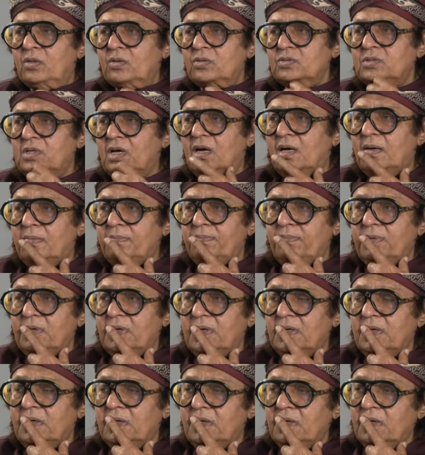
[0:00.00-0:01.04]
to sahab
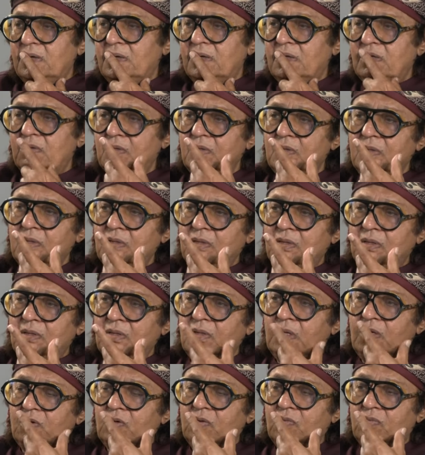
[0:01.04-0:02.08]

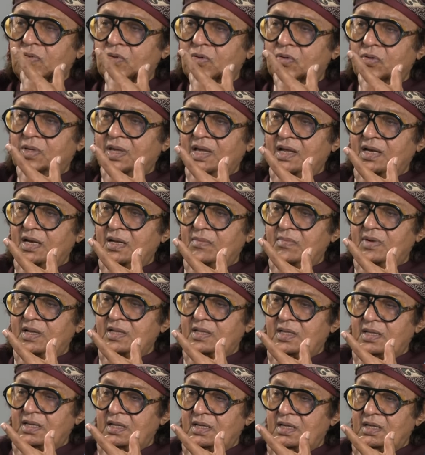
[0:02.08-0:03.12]
wo kya naam
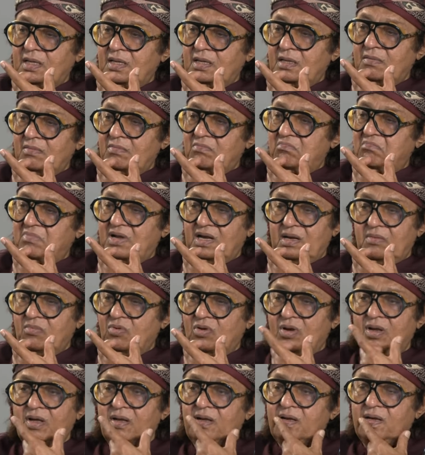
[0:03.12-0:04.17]
lete hain. Maine
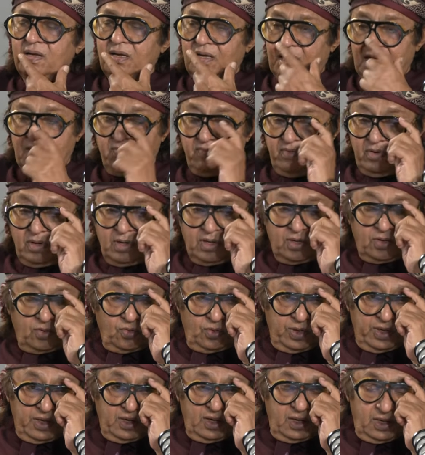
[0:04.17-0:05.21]
bola I will not
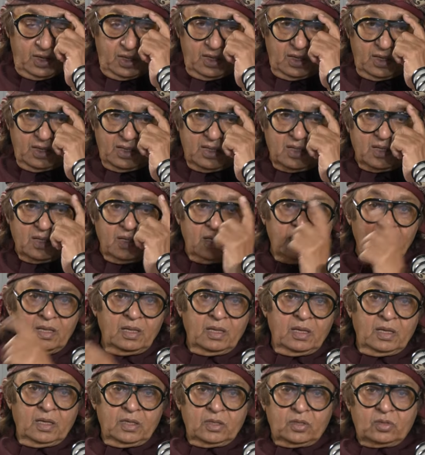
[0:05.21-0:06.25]
do it.
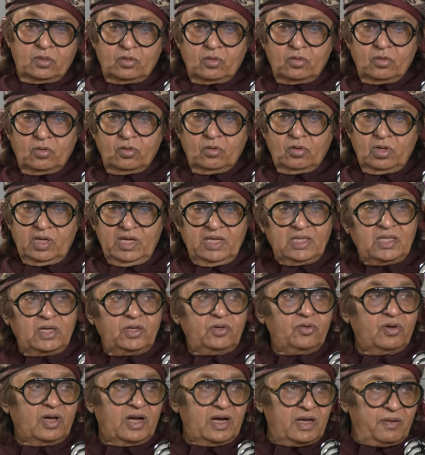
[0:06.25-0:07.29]
So
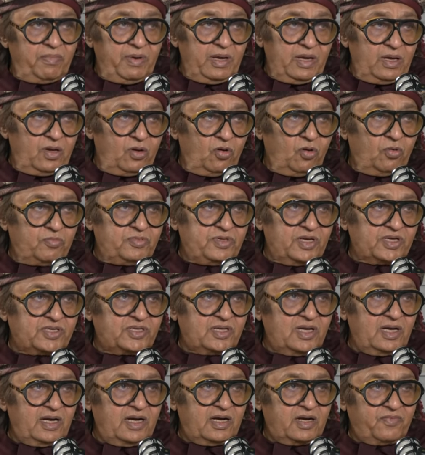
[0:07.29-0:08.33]
either you get me no
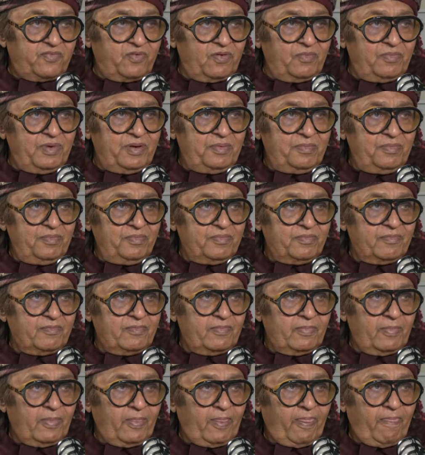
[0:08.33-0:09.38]
objection letter from
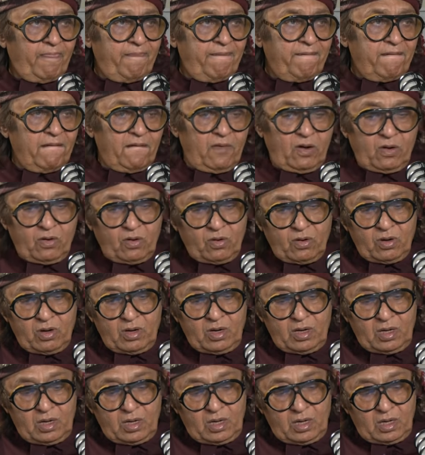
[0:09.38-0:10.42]
him or
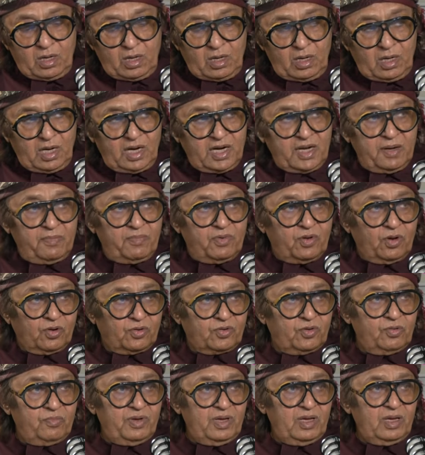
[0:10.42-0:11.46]
let him
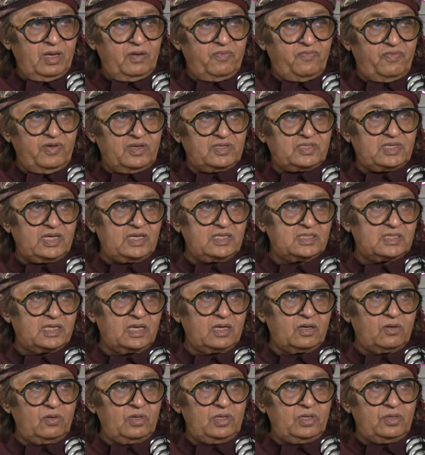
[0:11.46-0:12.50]
talk to me. If he
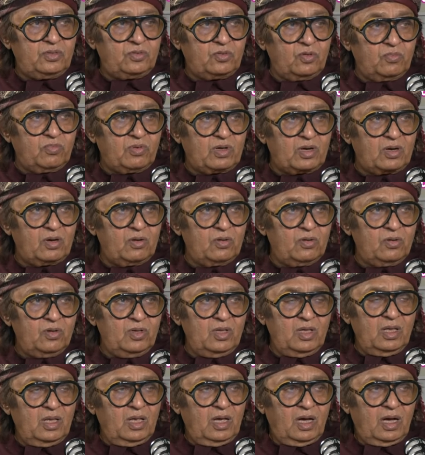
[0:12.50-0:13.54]
says ki Goli tum kar lo
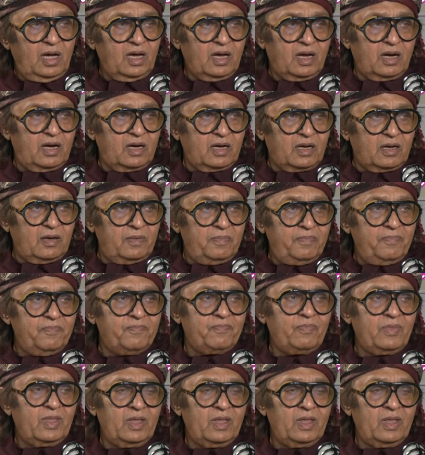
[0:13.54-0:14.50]
I can't come.